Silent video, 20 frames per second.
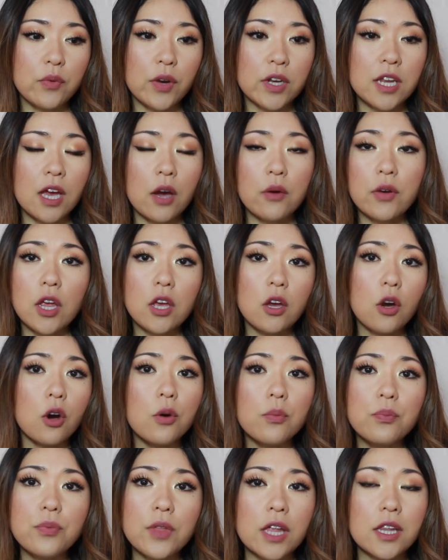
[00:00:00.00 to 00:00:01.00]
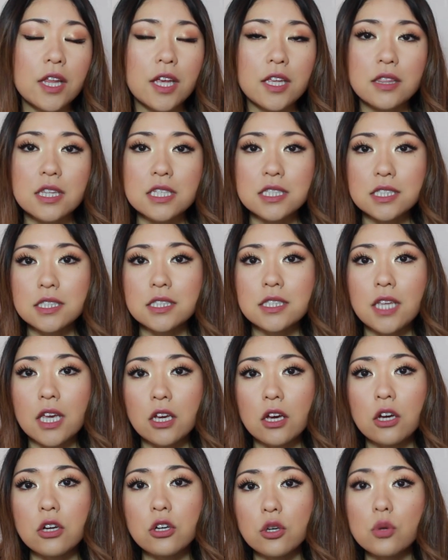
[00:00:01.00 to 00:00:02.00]
right now and I hope that like this is
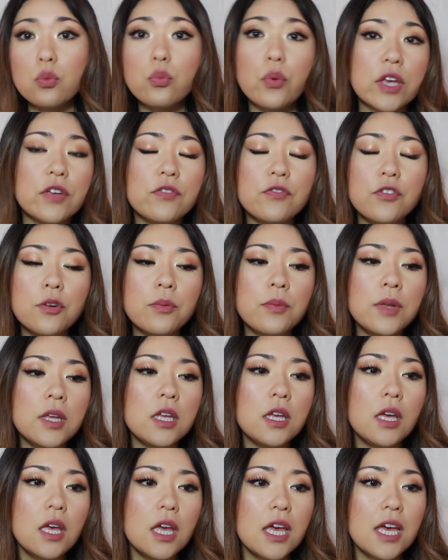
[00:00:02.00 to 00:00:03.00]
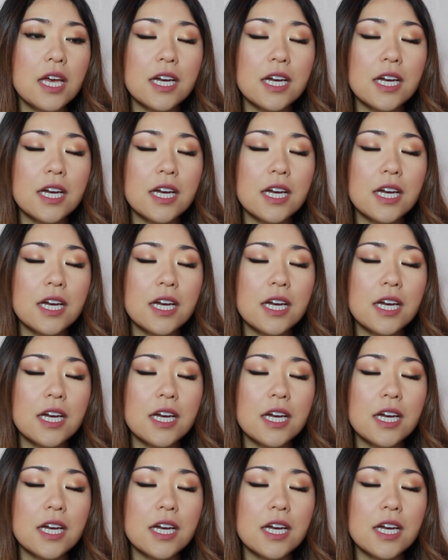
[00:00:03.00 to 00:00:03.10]
like a good weight for me